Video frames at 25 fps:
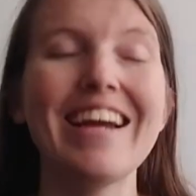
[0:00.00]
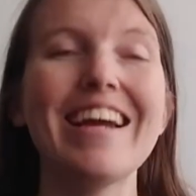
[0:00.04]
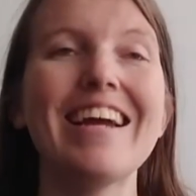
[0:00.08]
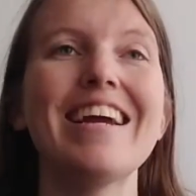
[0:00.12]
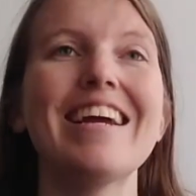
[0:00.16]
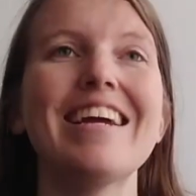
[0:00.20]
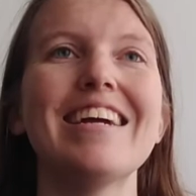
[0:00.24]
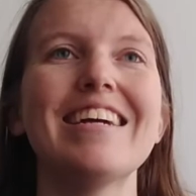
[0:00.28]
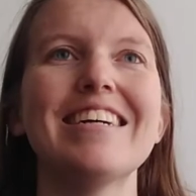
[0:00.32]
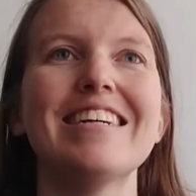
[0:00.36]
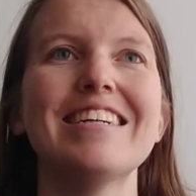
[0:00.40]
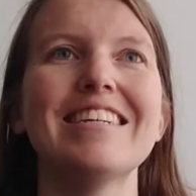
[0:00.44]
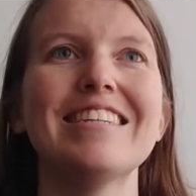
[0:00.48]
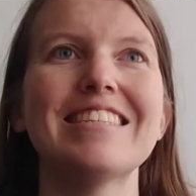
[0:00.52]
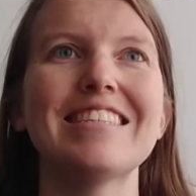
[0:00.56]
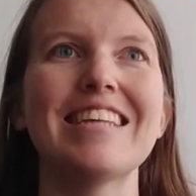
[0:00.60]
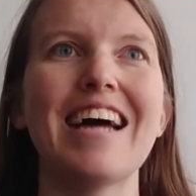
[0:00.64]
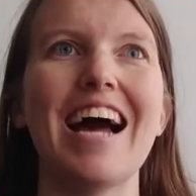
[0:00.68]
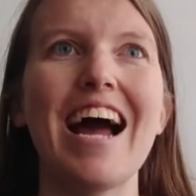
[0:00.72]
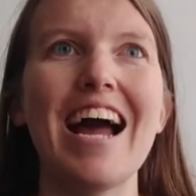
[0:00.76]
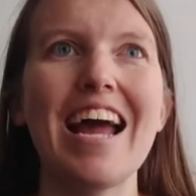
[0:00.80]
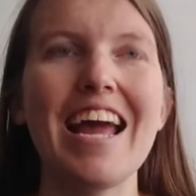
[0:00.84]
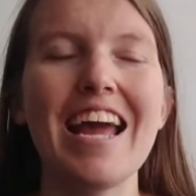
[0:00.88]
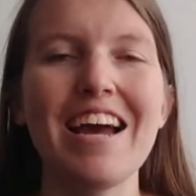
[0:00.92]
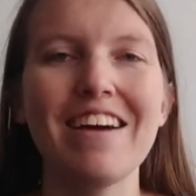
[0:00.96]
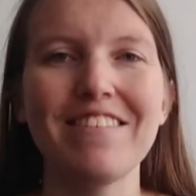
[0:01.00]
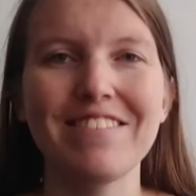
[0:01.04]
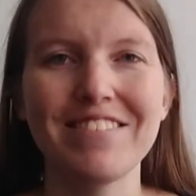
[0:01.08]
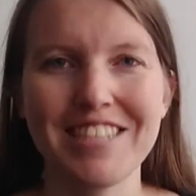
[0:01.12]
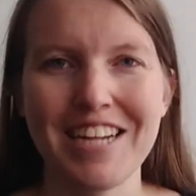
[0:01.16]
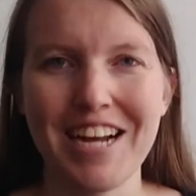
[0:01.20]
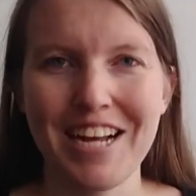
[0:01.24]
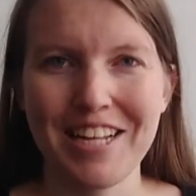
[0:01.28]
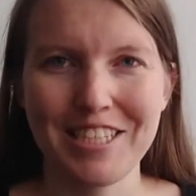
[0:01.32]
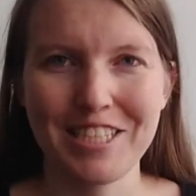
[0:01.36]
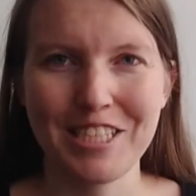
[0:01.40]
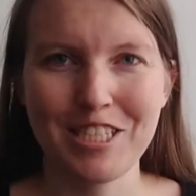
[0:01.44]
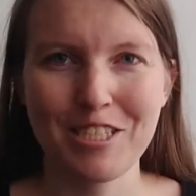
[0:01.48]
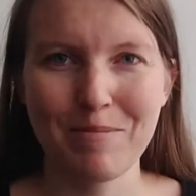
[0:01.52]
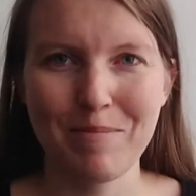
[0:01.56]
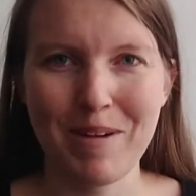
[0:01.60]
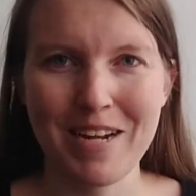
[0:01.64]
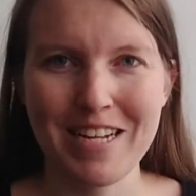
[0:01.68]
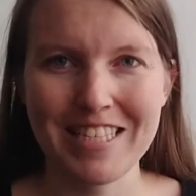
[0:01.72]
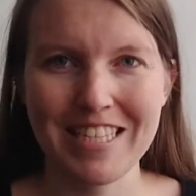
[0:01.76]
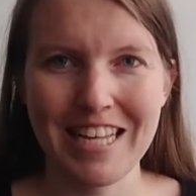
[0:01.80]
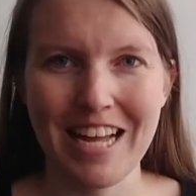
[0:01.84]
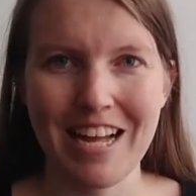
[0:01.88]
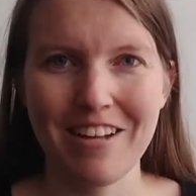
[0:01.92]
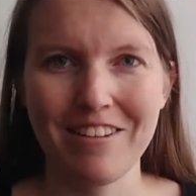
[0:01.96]
is I have challenged
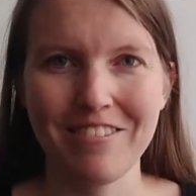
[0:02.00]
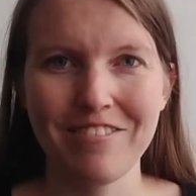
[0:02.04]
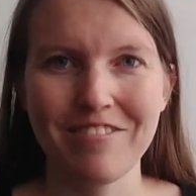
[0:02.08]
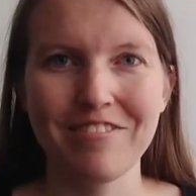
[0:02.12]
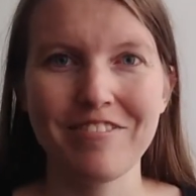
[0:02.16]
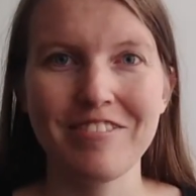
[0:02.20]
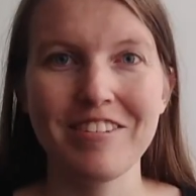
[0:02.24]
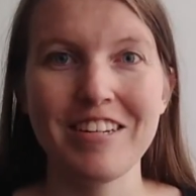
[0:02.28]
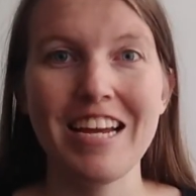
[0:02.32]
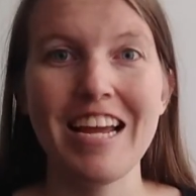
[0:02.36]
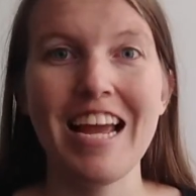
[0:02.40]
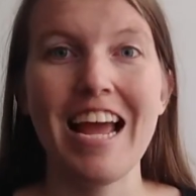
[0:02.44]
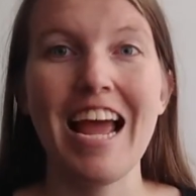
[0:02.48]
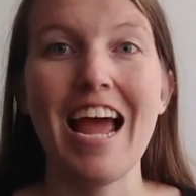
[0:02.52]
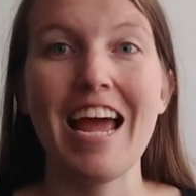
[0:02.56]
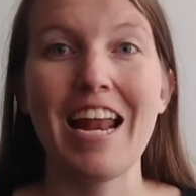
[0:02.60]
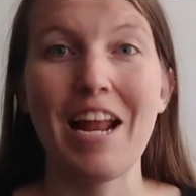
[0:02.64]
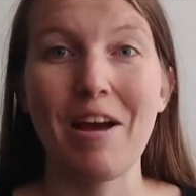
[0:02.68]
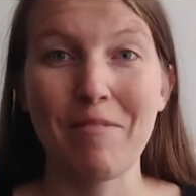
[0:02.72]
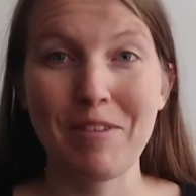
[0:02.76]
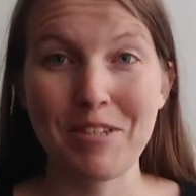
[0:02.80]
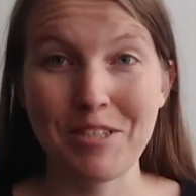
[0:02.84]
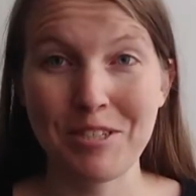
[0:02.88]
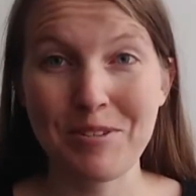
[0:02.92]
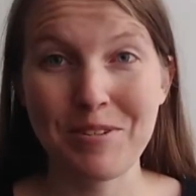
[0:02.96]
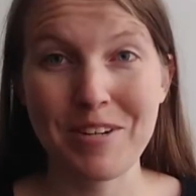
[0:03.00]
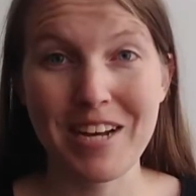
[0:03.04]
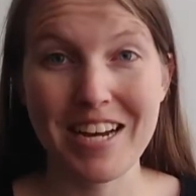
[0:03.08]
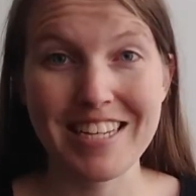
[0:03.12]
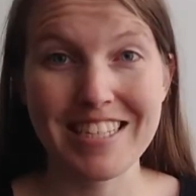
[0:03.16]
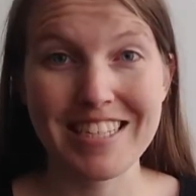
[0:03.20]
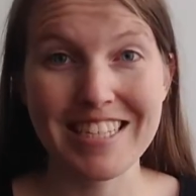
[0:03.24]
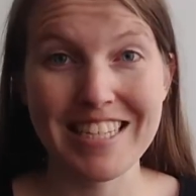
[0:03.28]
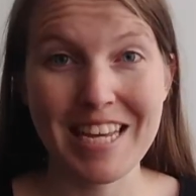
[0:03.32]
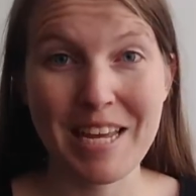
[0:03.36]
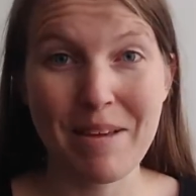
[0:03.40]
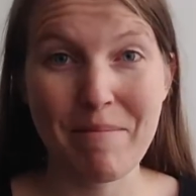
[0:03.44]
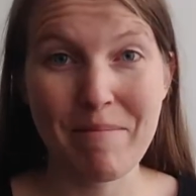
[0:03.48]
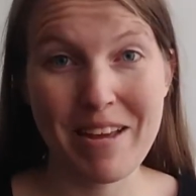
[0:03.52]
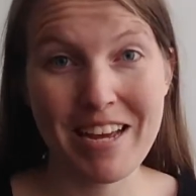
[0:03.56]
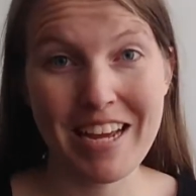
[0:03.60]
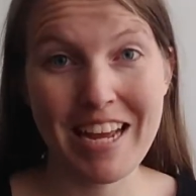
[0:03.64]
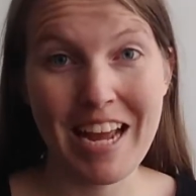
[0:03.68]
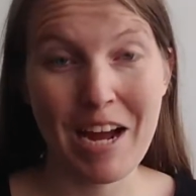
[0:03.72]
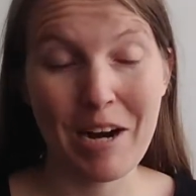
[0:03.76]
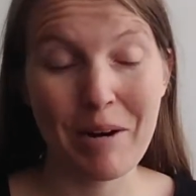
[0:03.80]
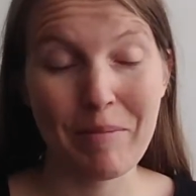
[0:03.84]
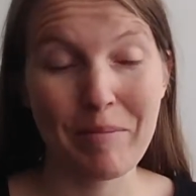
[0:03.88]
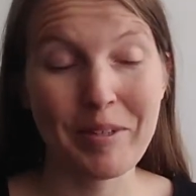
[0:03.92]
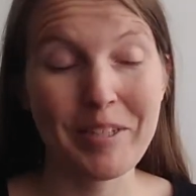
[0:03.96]
myself, and I want you guys to keep me
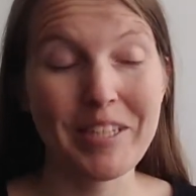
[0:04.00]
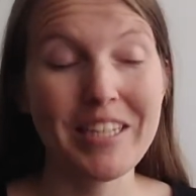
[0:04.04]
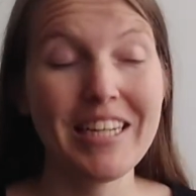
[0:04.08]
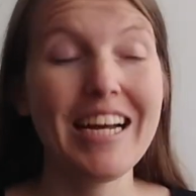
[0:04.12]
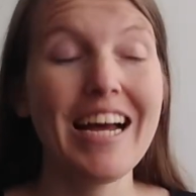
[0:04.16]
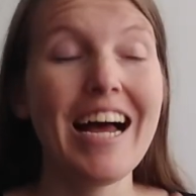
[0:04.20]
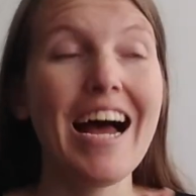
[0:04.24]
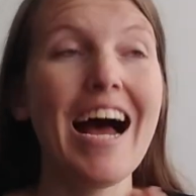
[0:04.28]
accountable.